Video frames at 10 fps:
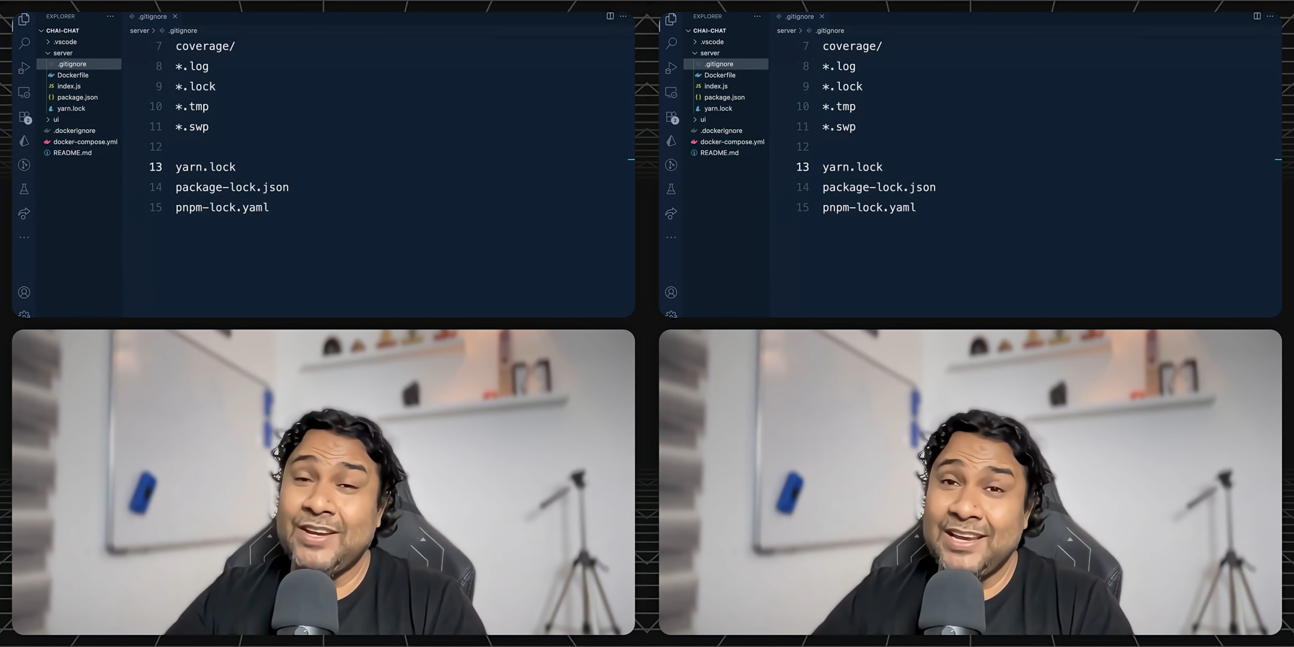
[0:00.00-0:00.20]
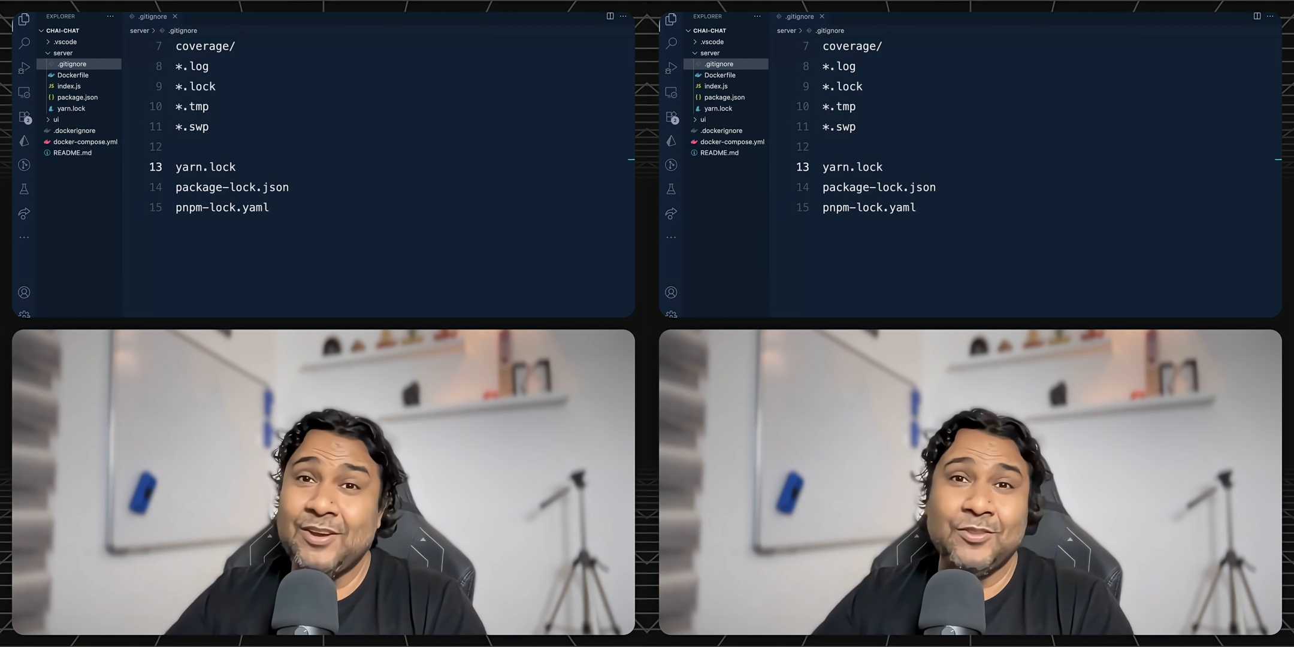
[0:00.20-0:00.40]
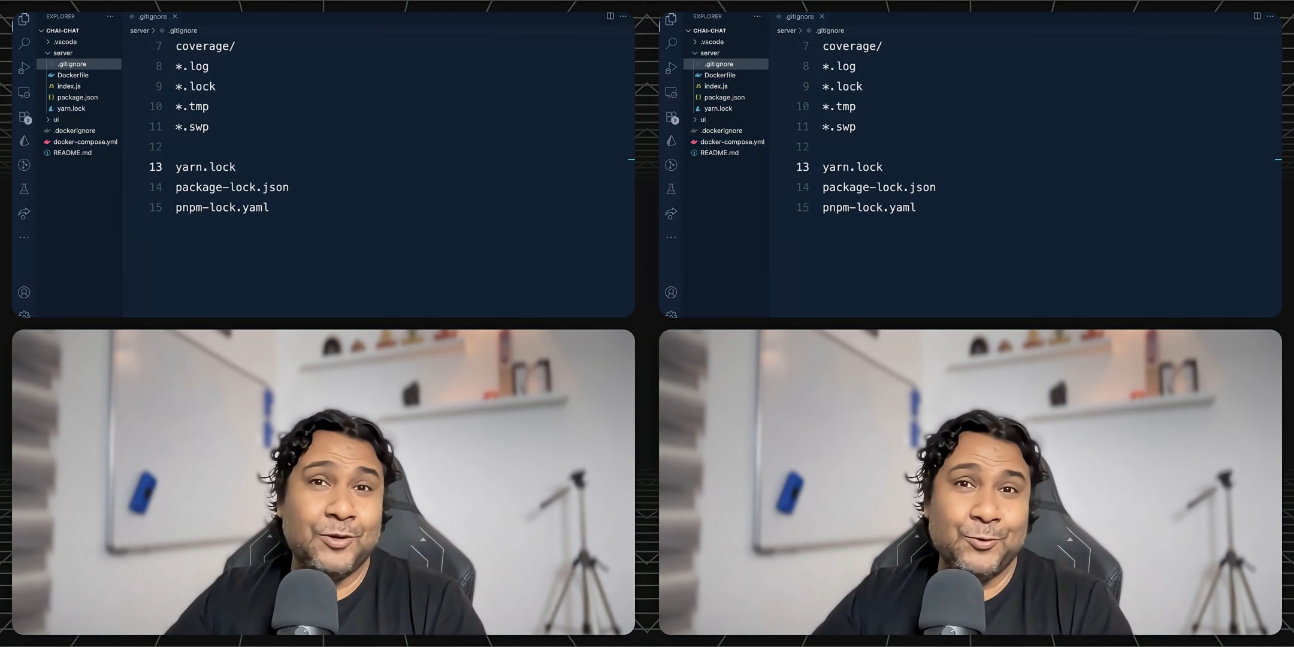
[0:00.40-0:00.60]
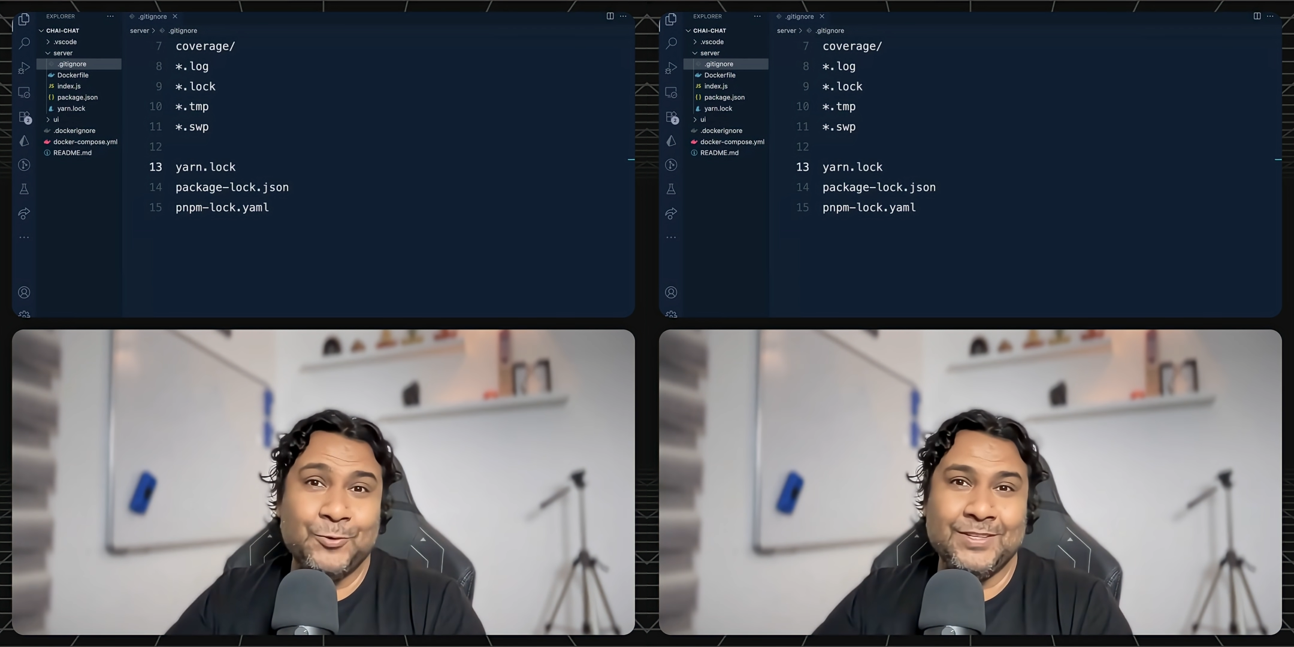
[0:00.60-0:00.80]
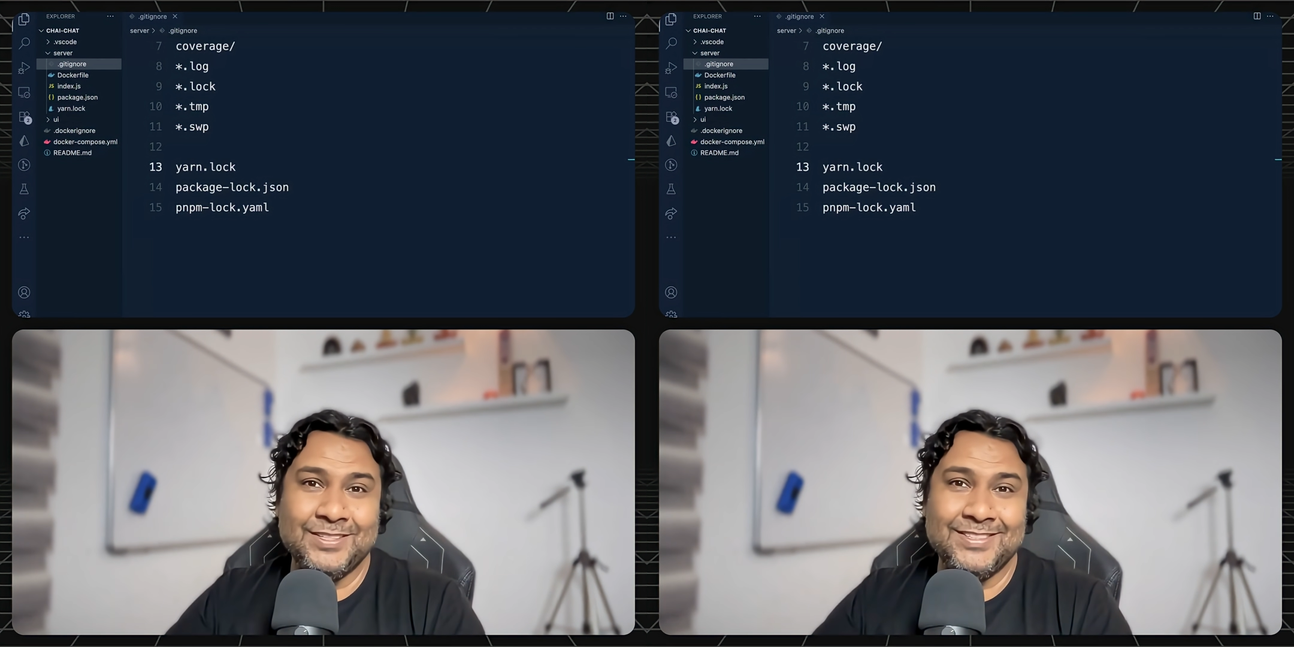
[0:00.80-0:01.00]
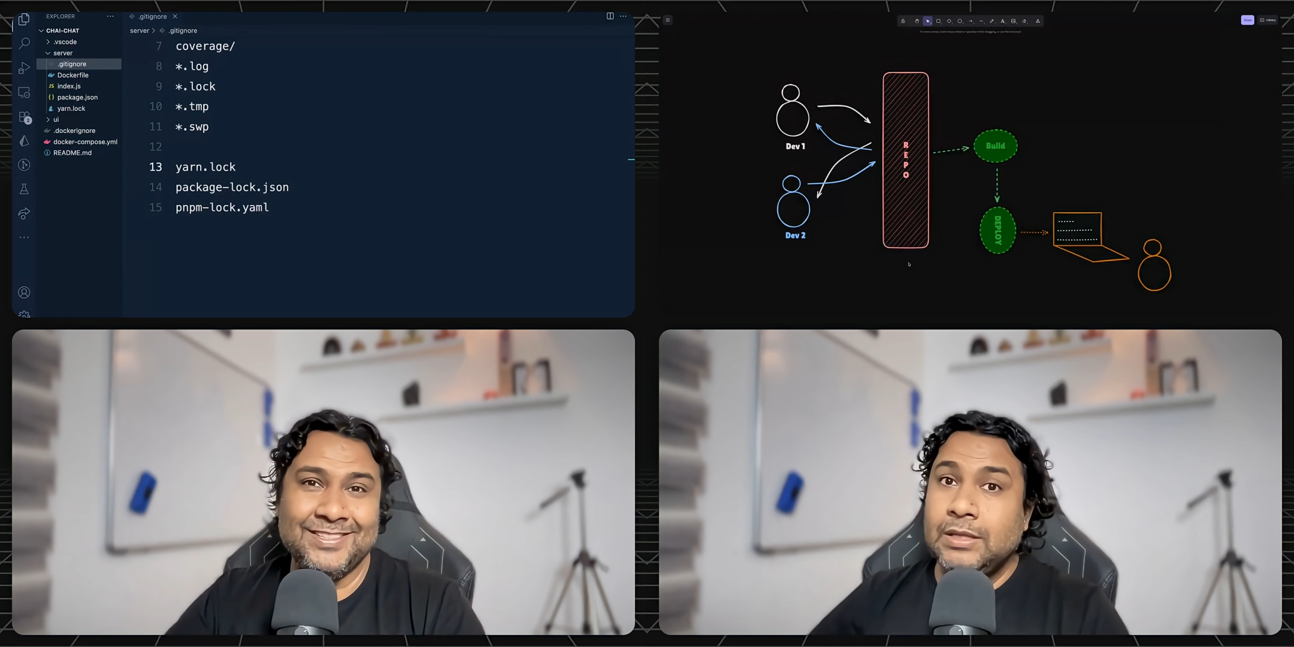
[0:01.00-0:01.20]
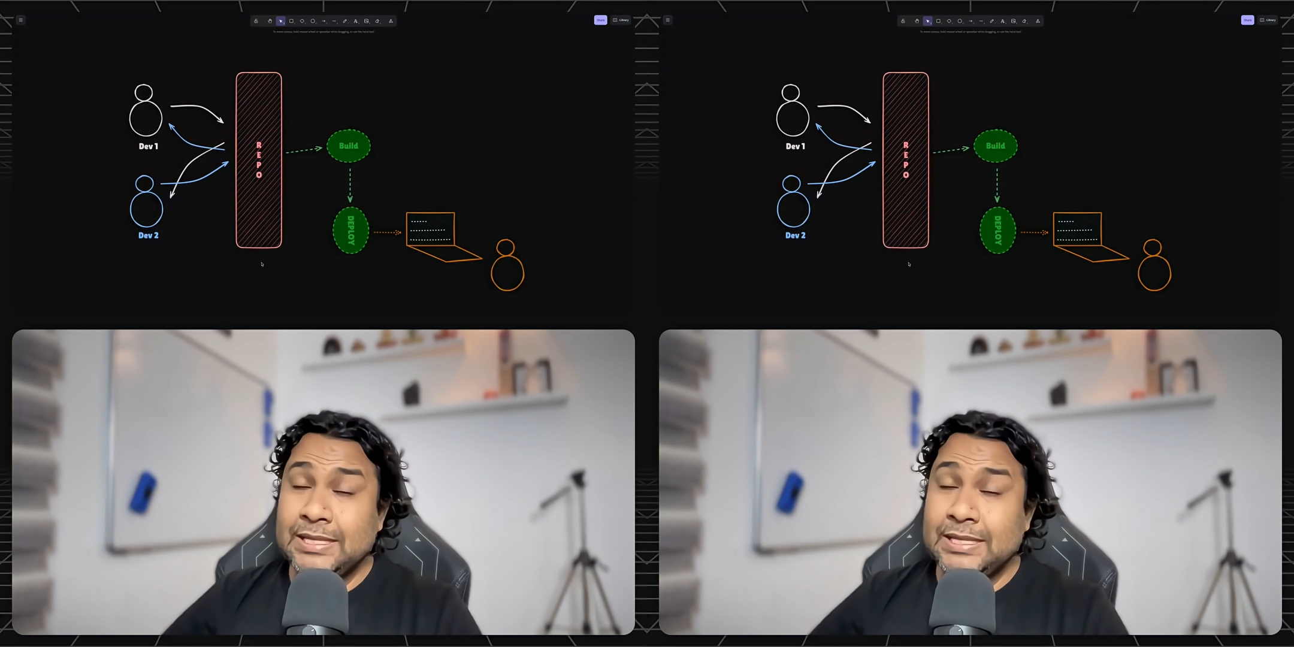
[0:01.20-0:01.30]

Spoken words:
really not the true reasons.